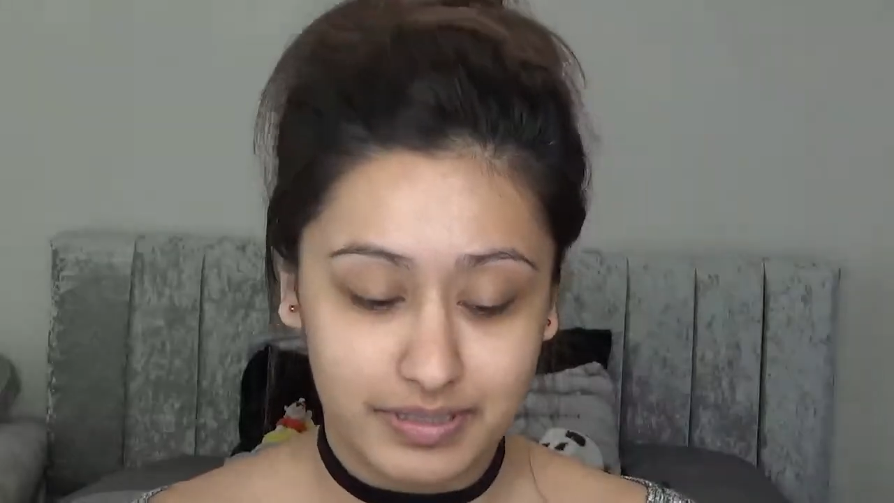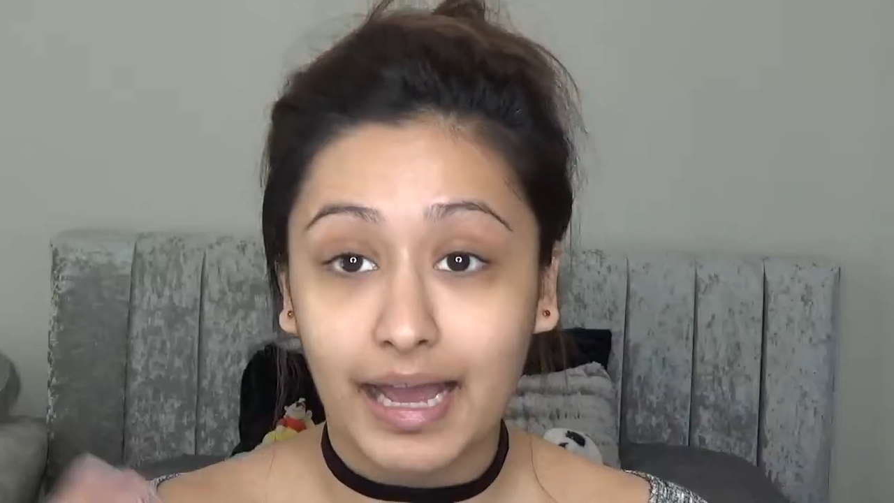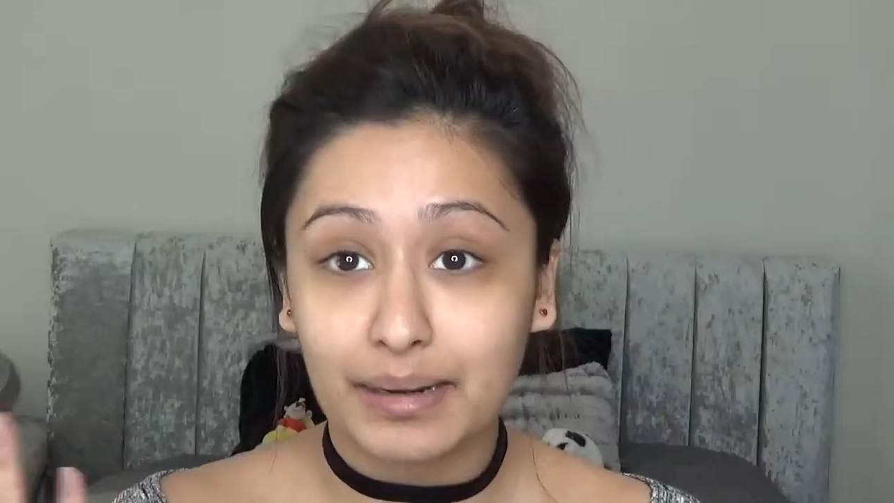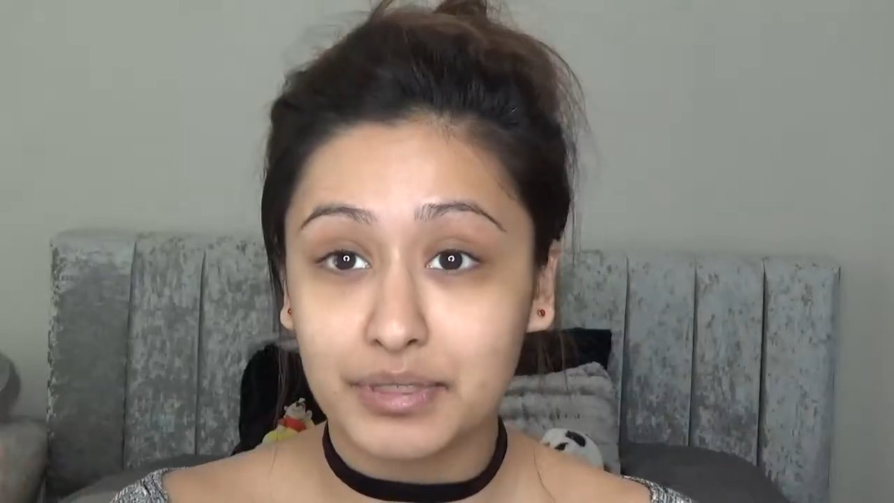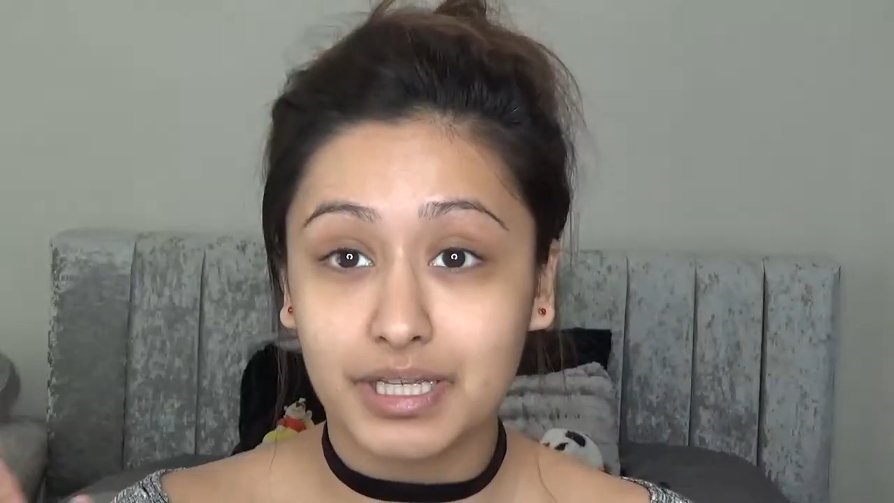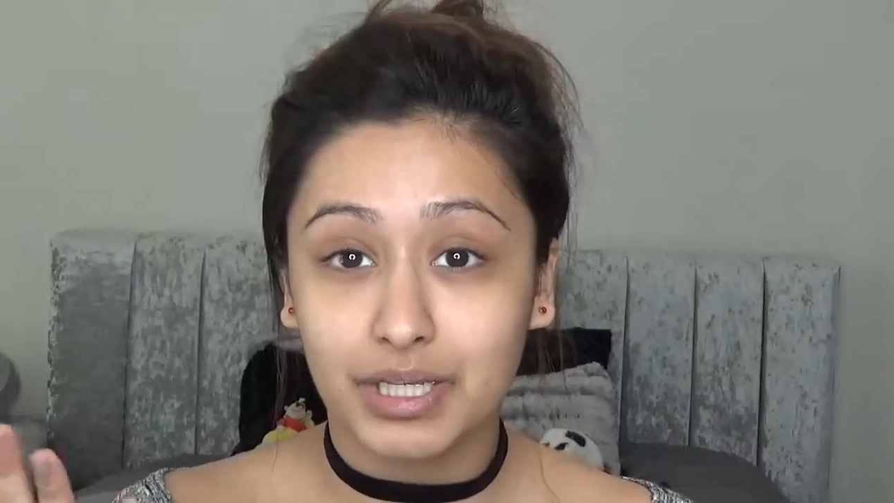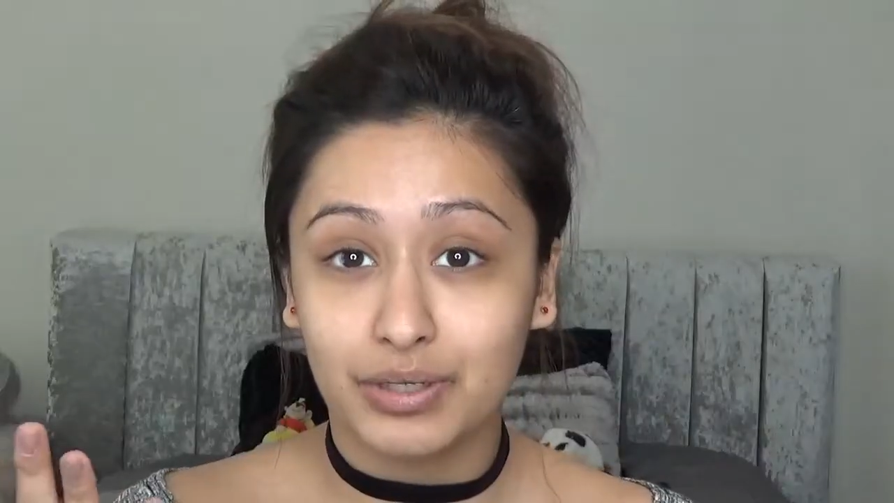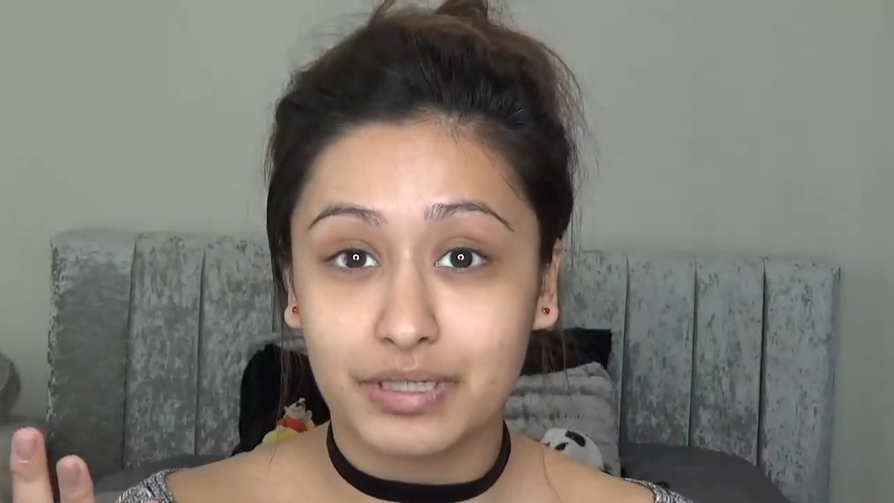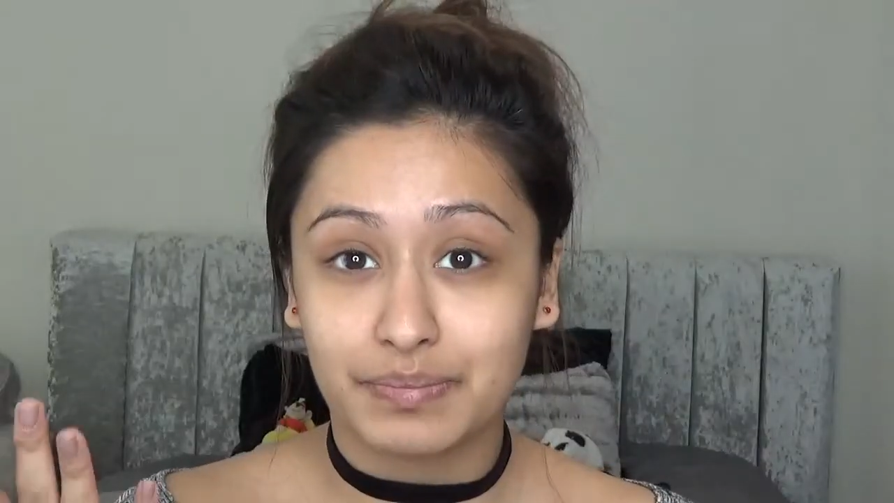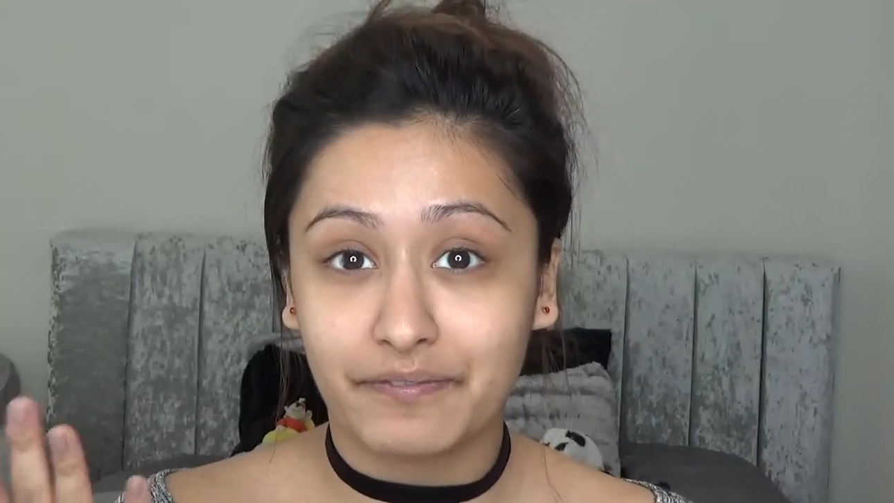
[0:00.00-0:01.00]
And I'm just going to
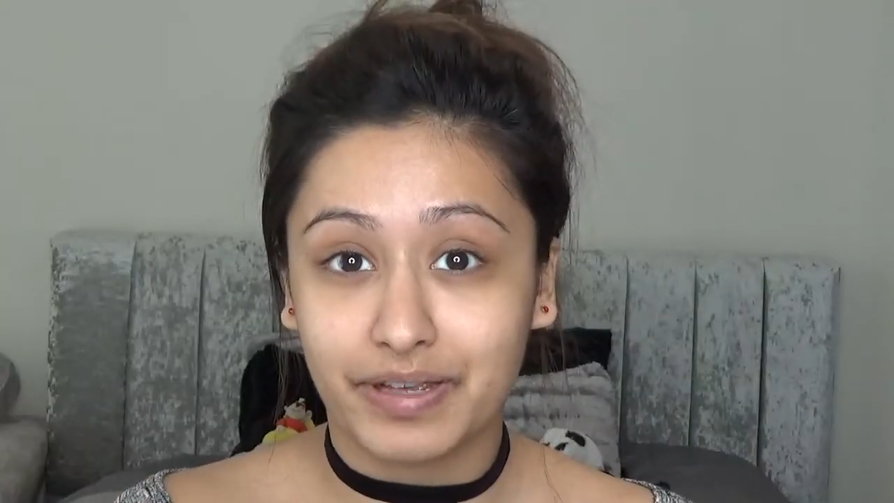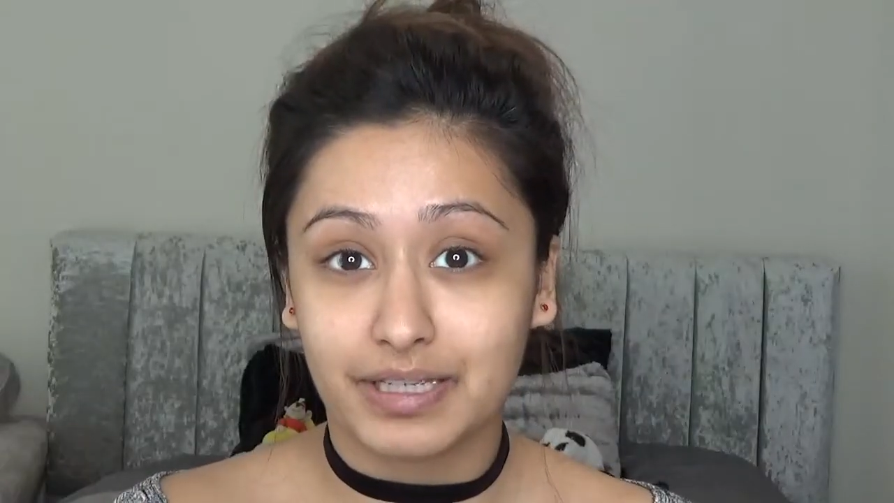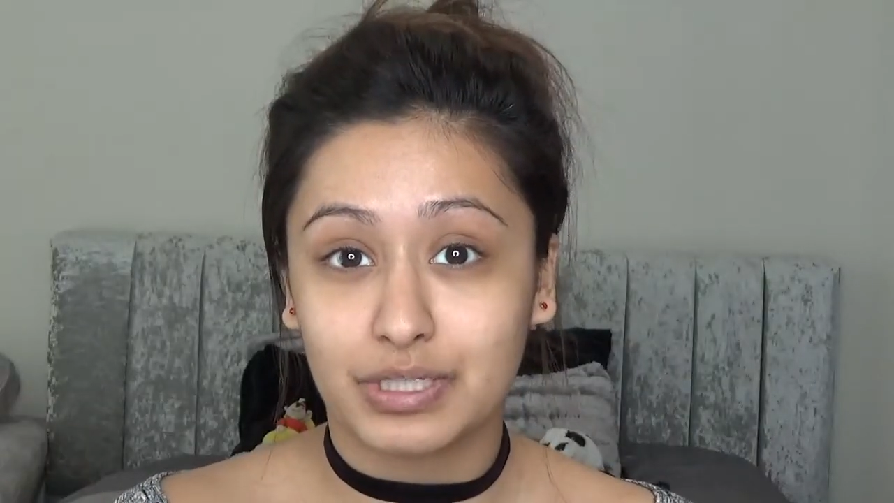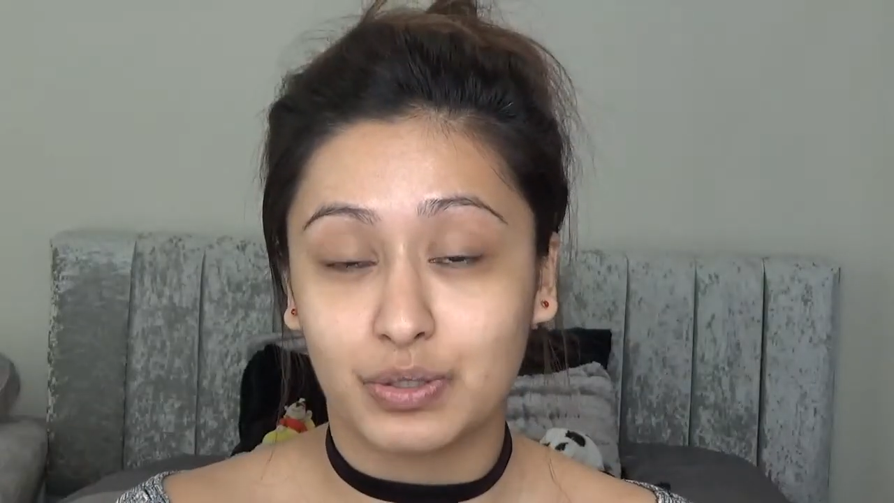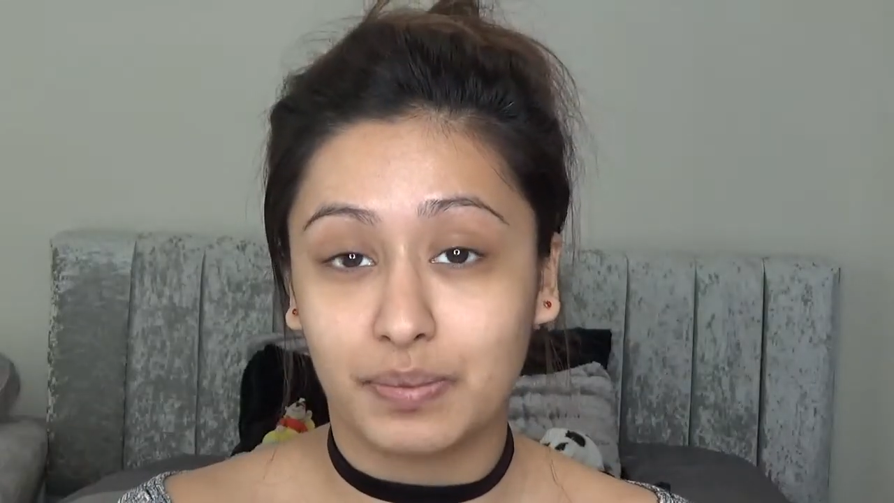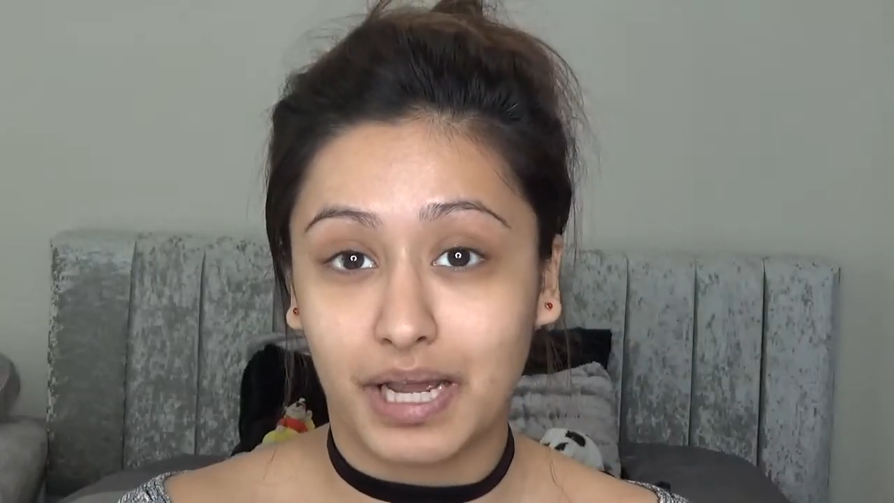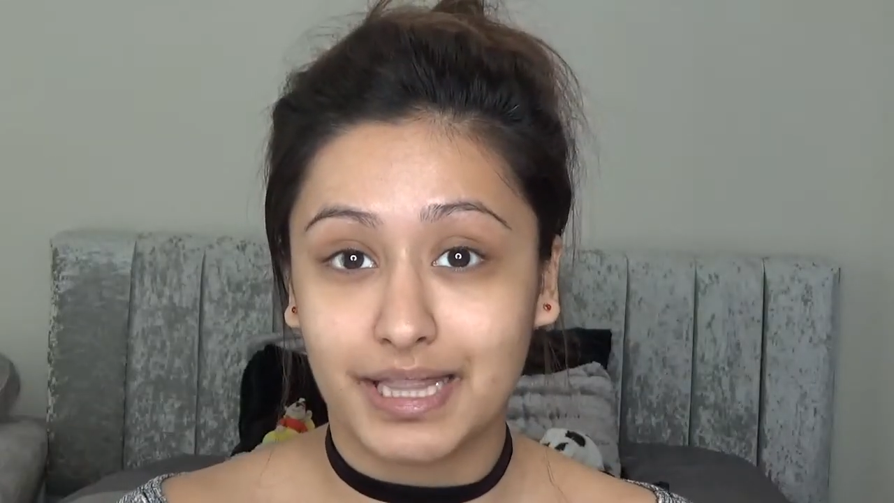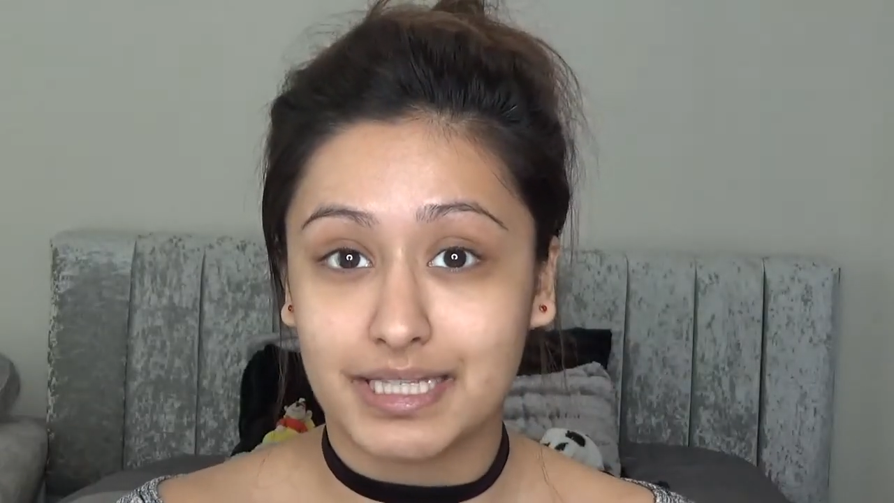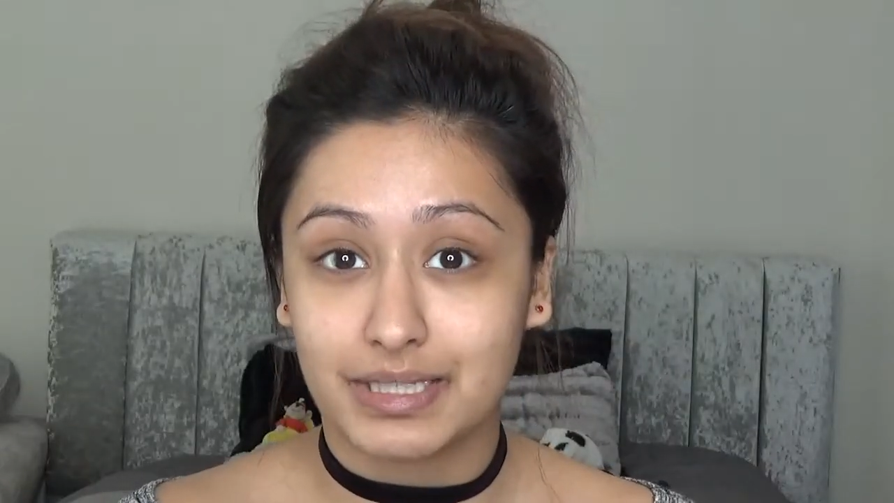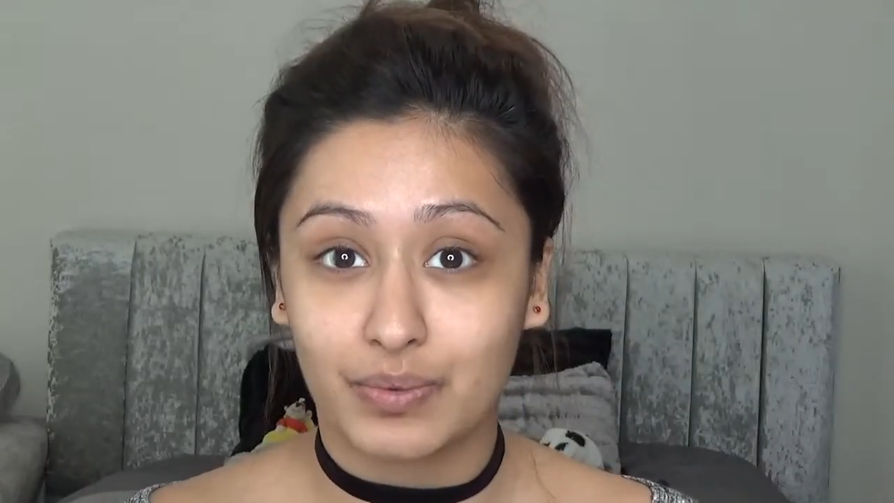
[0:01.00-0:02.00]
use my fingers to apply
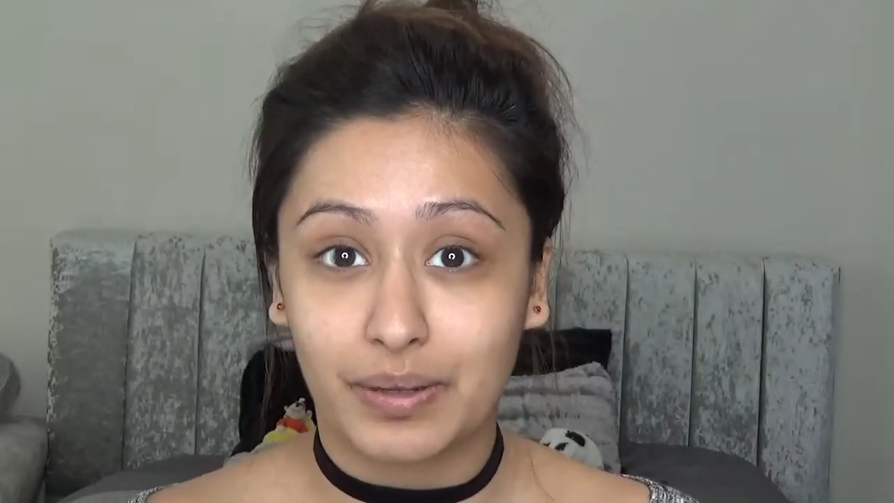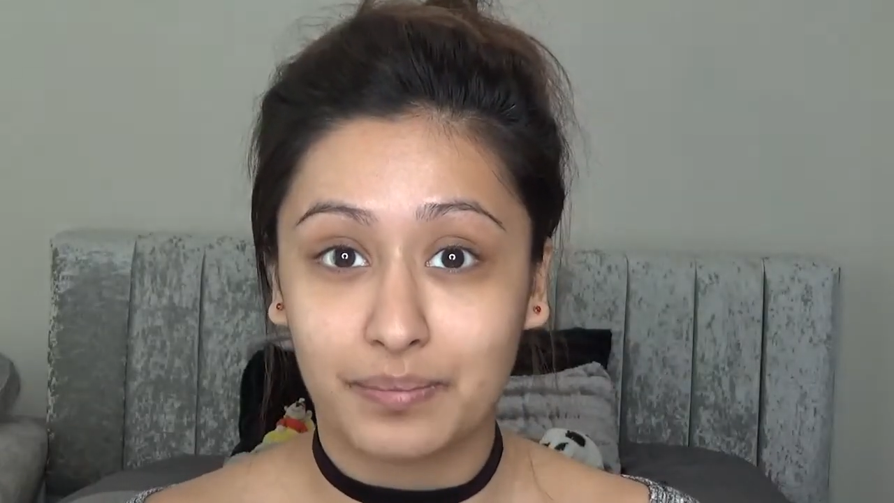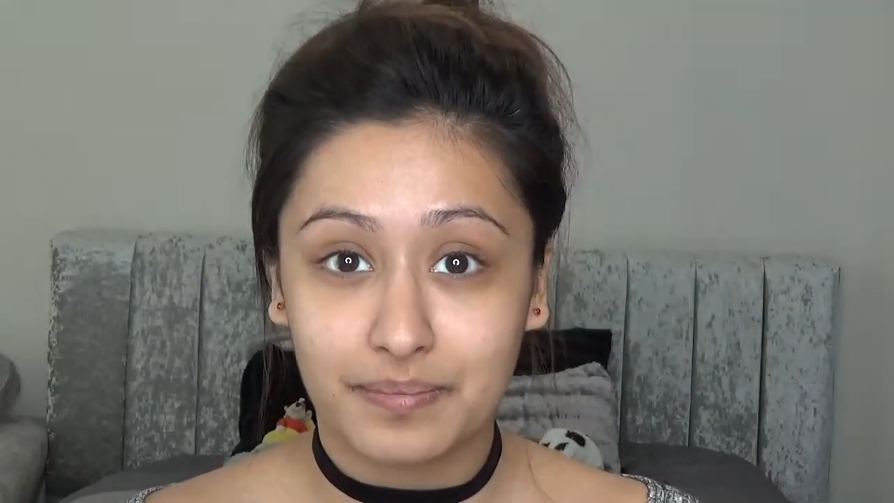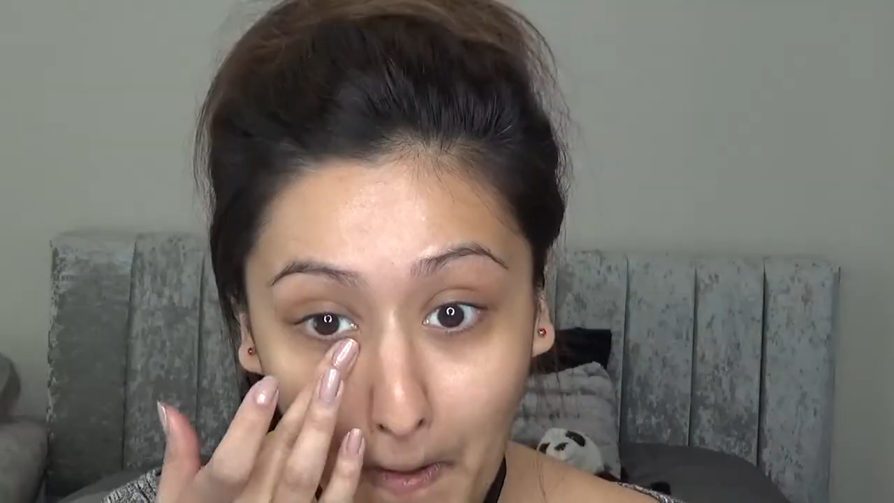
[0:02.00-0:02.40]
this as well.